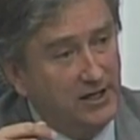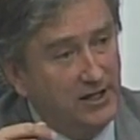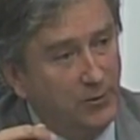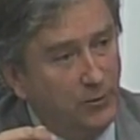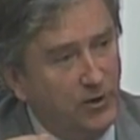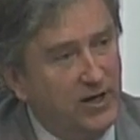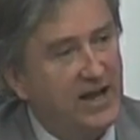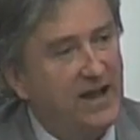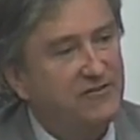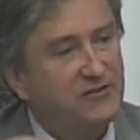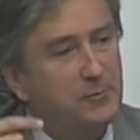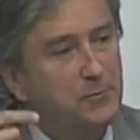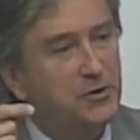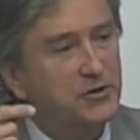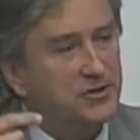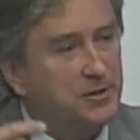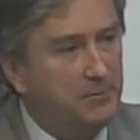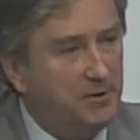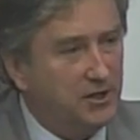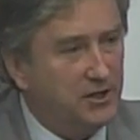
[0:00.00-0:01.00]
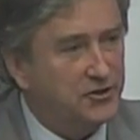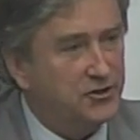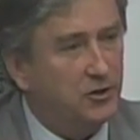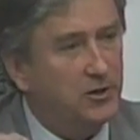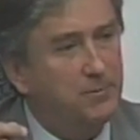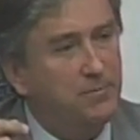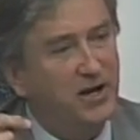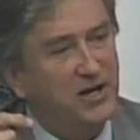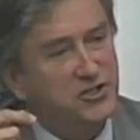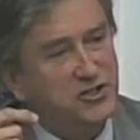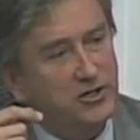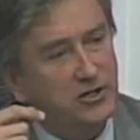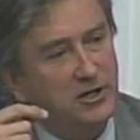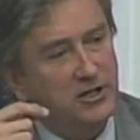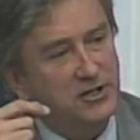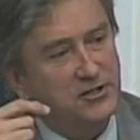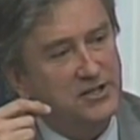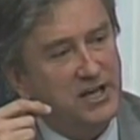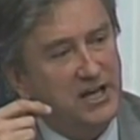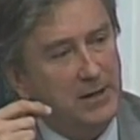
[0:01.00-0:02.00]
We have to put the military budget on
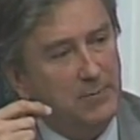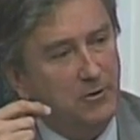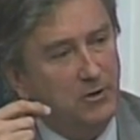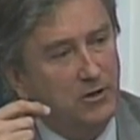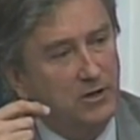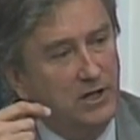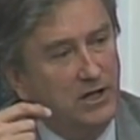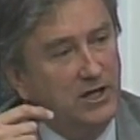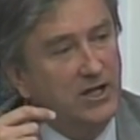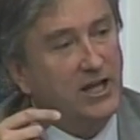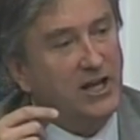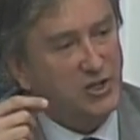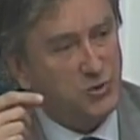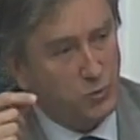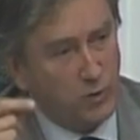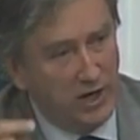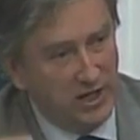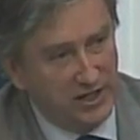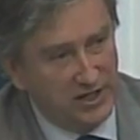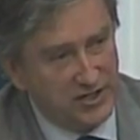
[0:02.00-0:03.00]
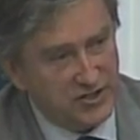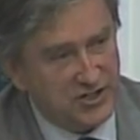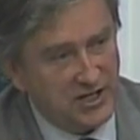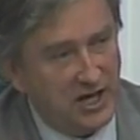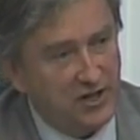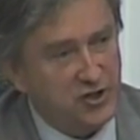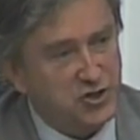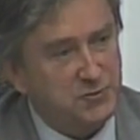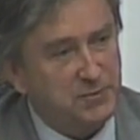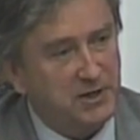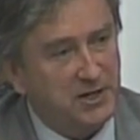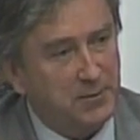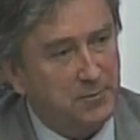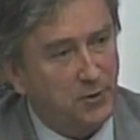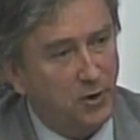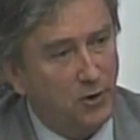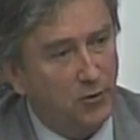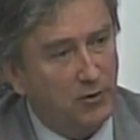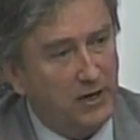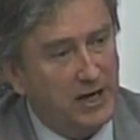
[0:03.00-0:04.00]
the table as well as other spending
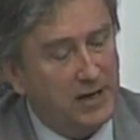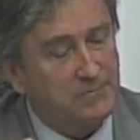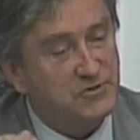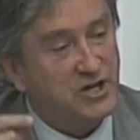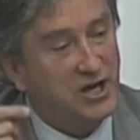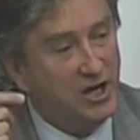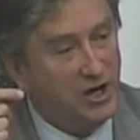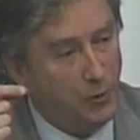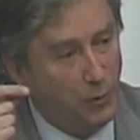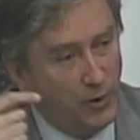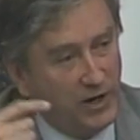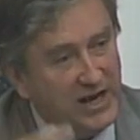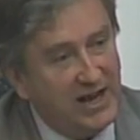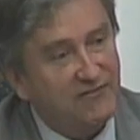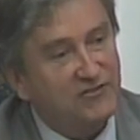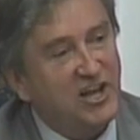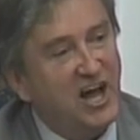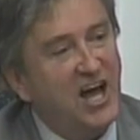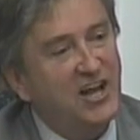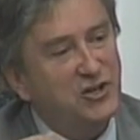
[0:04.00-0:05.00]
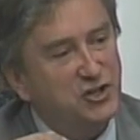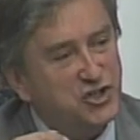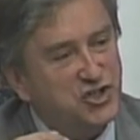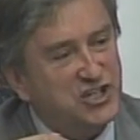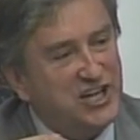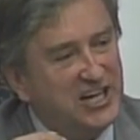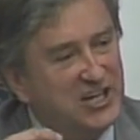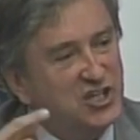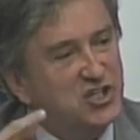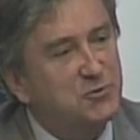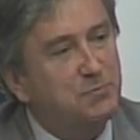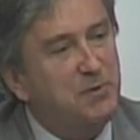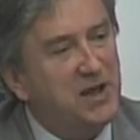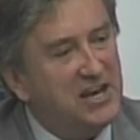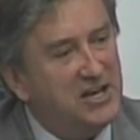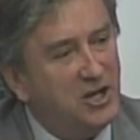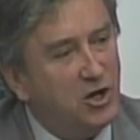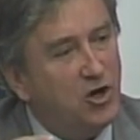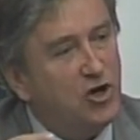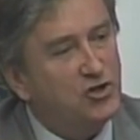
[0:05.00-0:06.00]
programs. We have to understand that
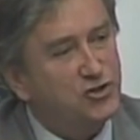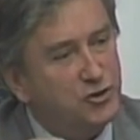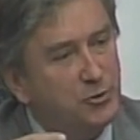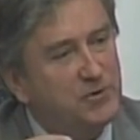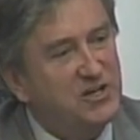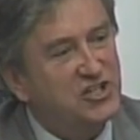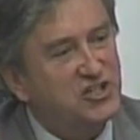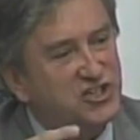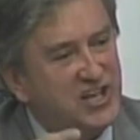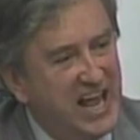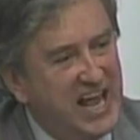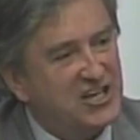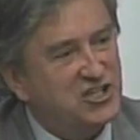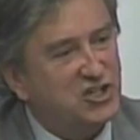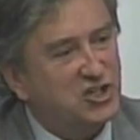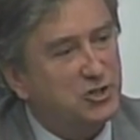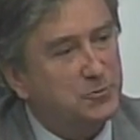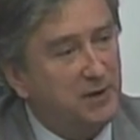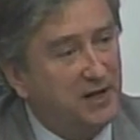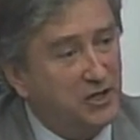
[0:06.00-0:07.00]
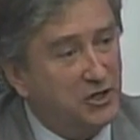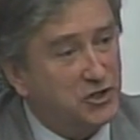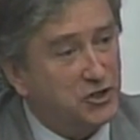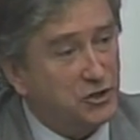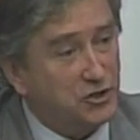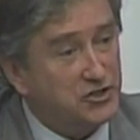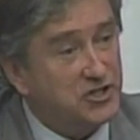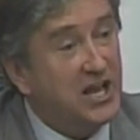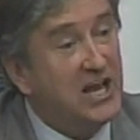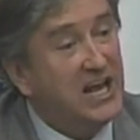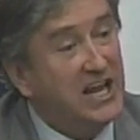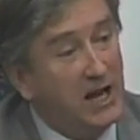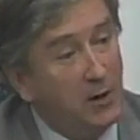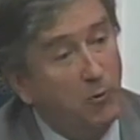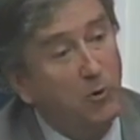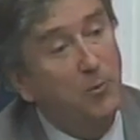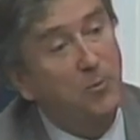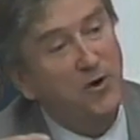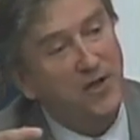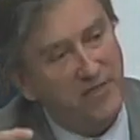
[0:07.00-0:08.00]
spending also means tax expenditures, and
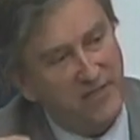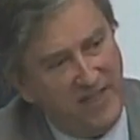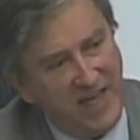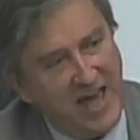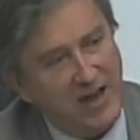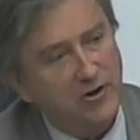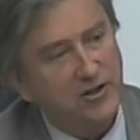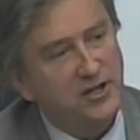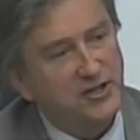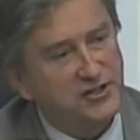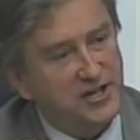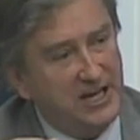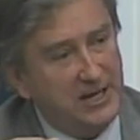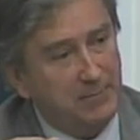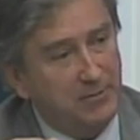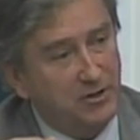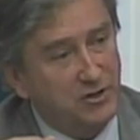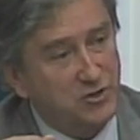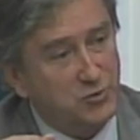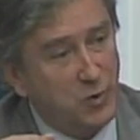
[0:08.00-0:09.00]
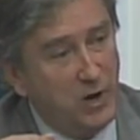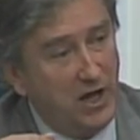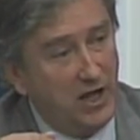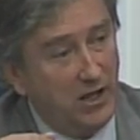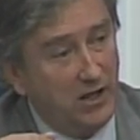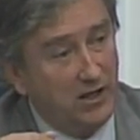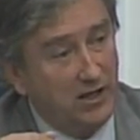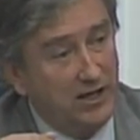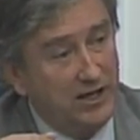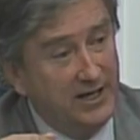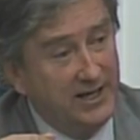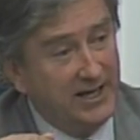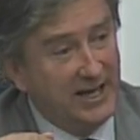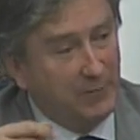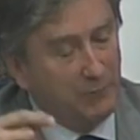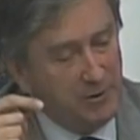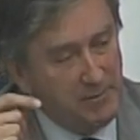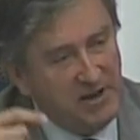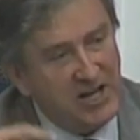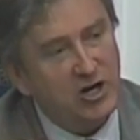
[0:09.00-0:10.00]
we'll put that on the table as well. And
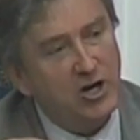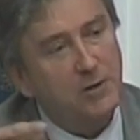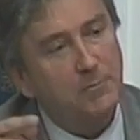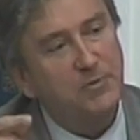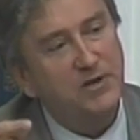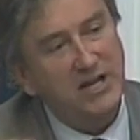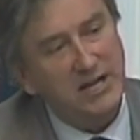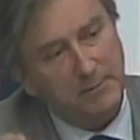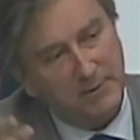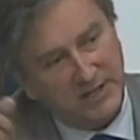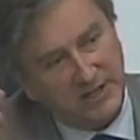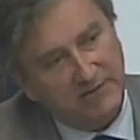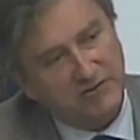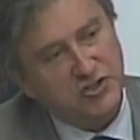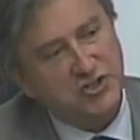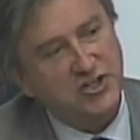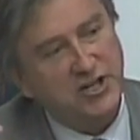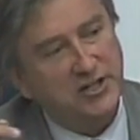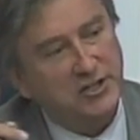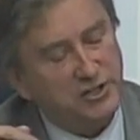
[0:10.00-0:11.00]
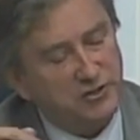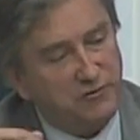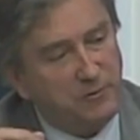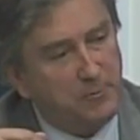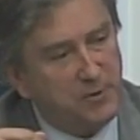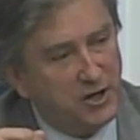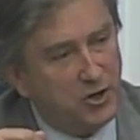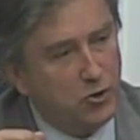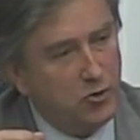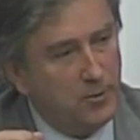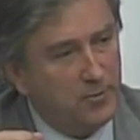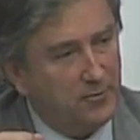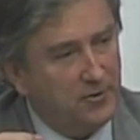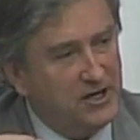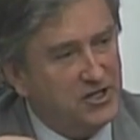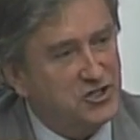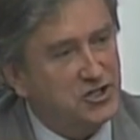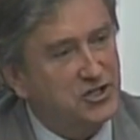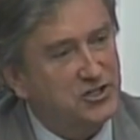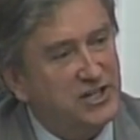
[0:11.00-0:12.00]
we may not be able to give incentives for big
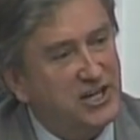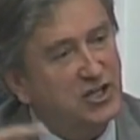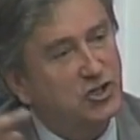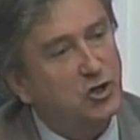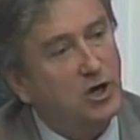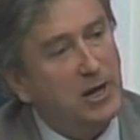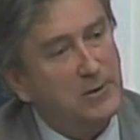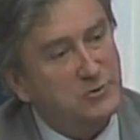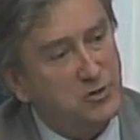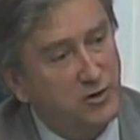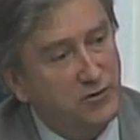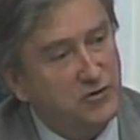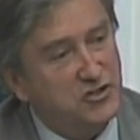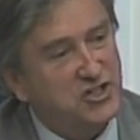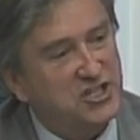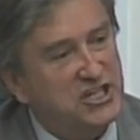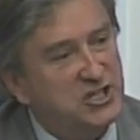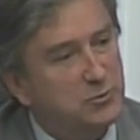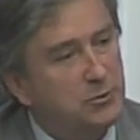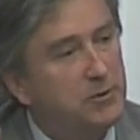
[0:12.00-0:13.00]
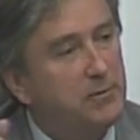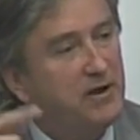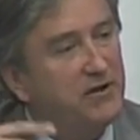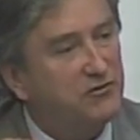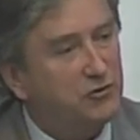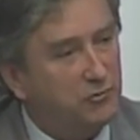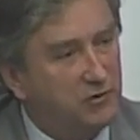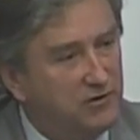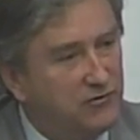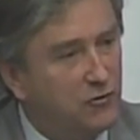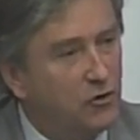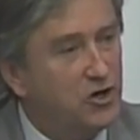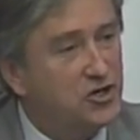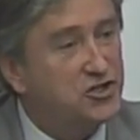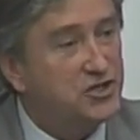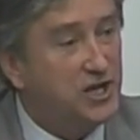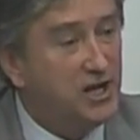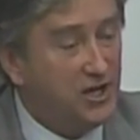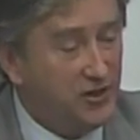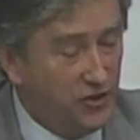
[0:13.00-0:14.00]
corporations to take jobs overseas. We may have to
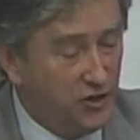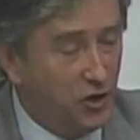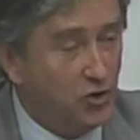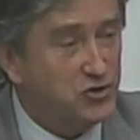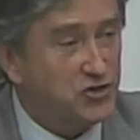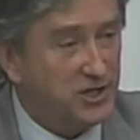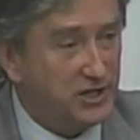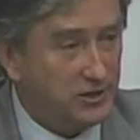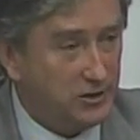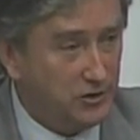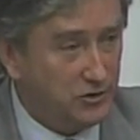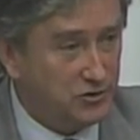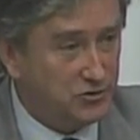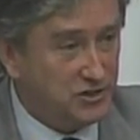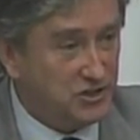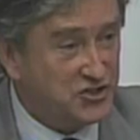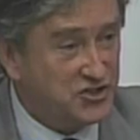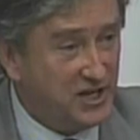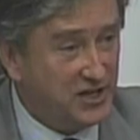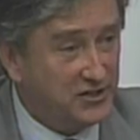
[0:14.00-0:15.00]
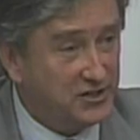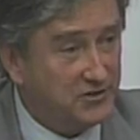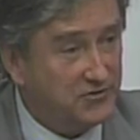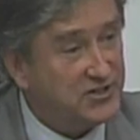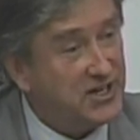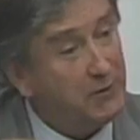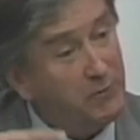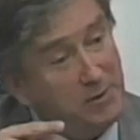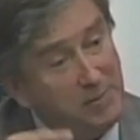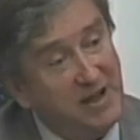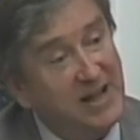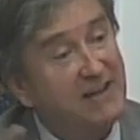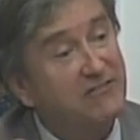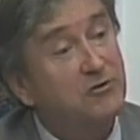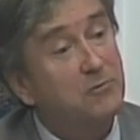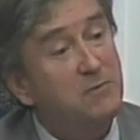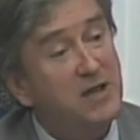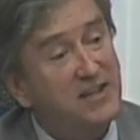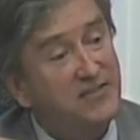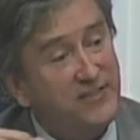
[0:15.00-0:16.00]
reverse those incentives, and we may have
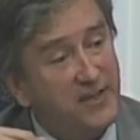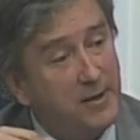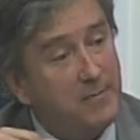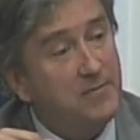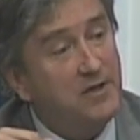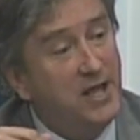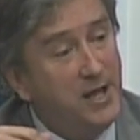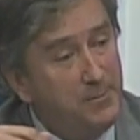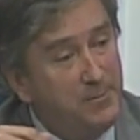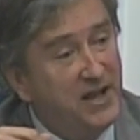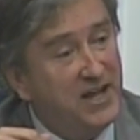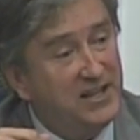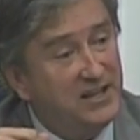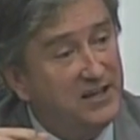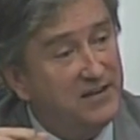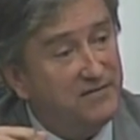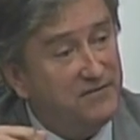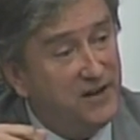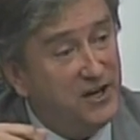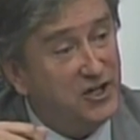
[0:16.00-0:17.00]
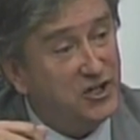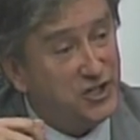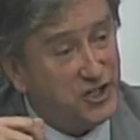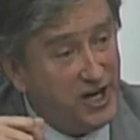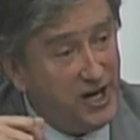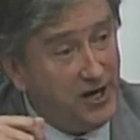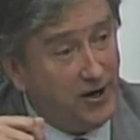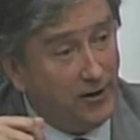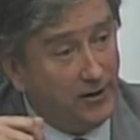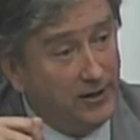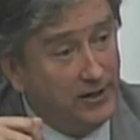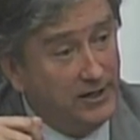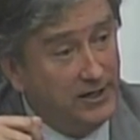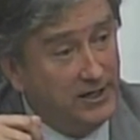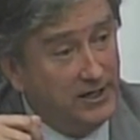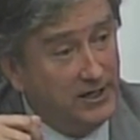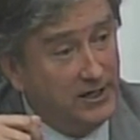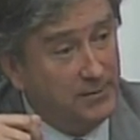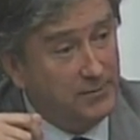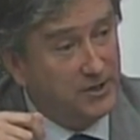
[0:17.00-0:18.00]
to make them pay their fair share.
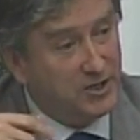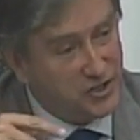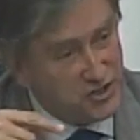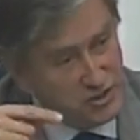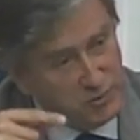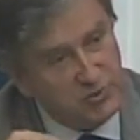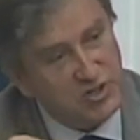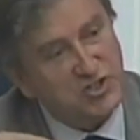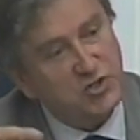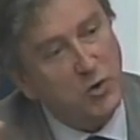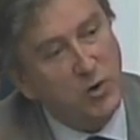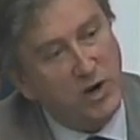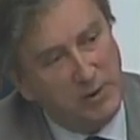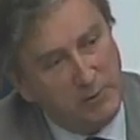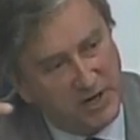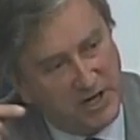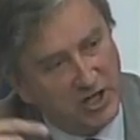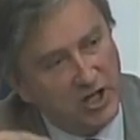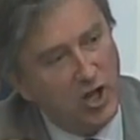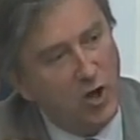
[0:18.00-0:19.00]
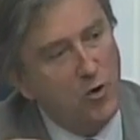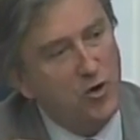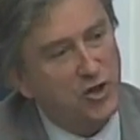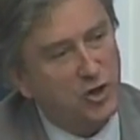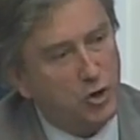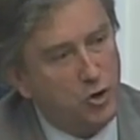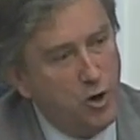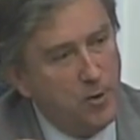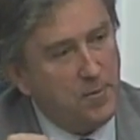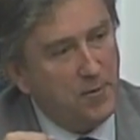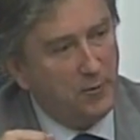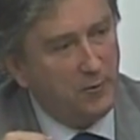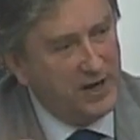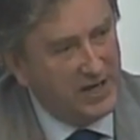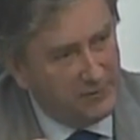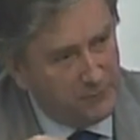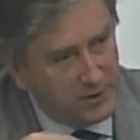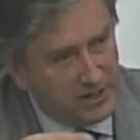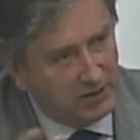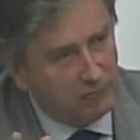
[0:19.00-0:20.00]
Because there is a way we can lower the corporate rate
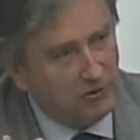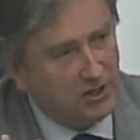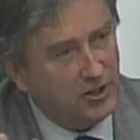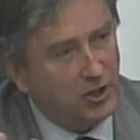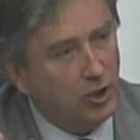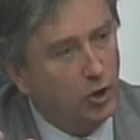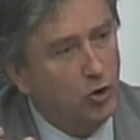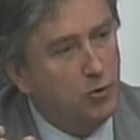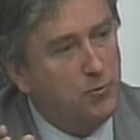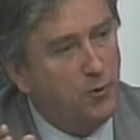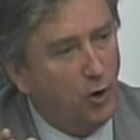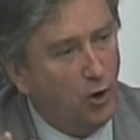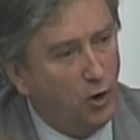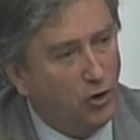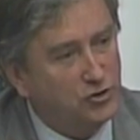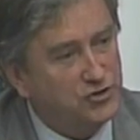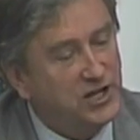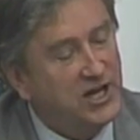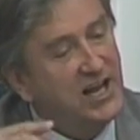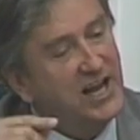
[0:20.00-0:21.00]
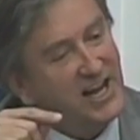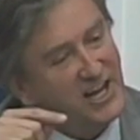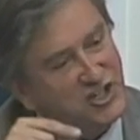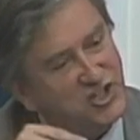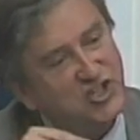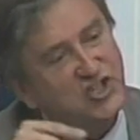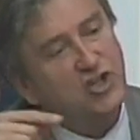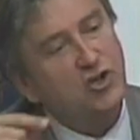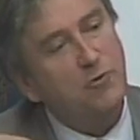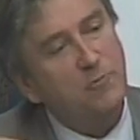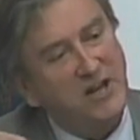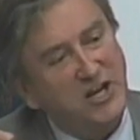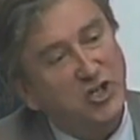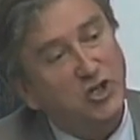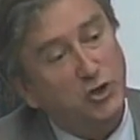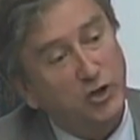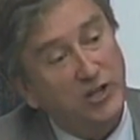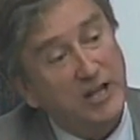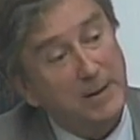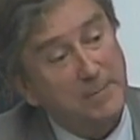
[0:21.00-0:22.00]
if we get rid of the loopholes and still make
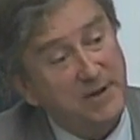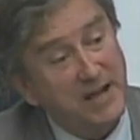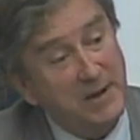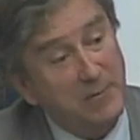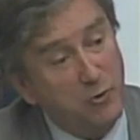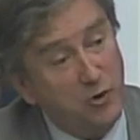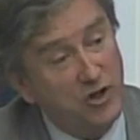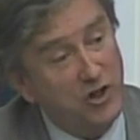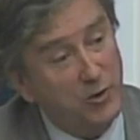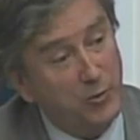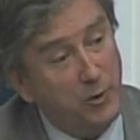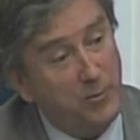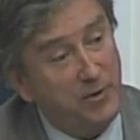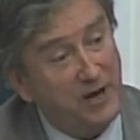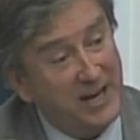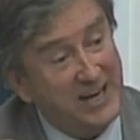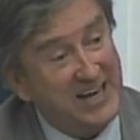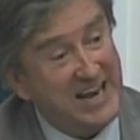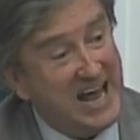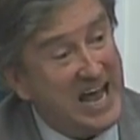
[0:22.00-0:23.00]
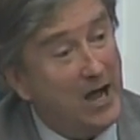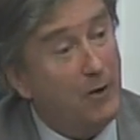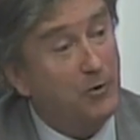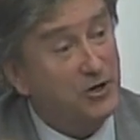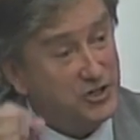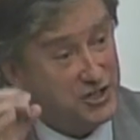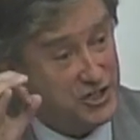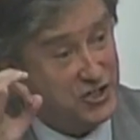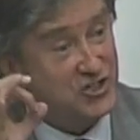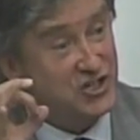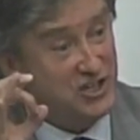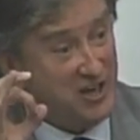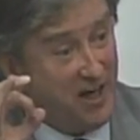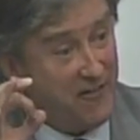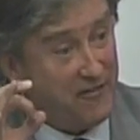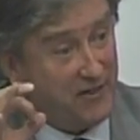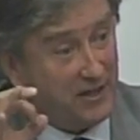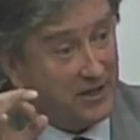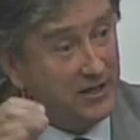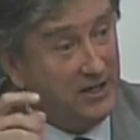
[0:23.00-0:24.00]
sure they pay more than we're paying now, which is
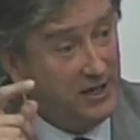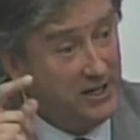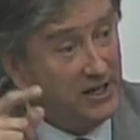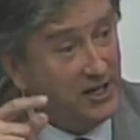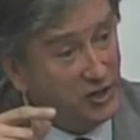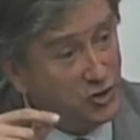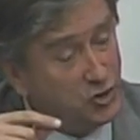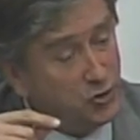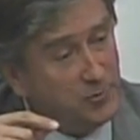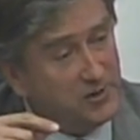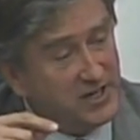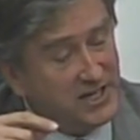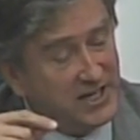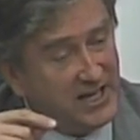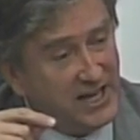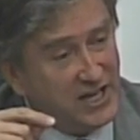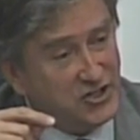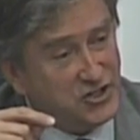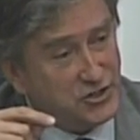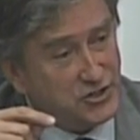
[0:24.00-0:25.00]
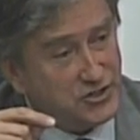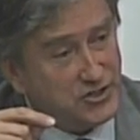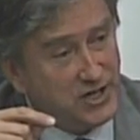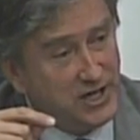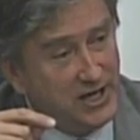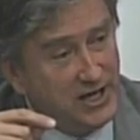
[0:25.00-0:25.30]
nothing in too many cases.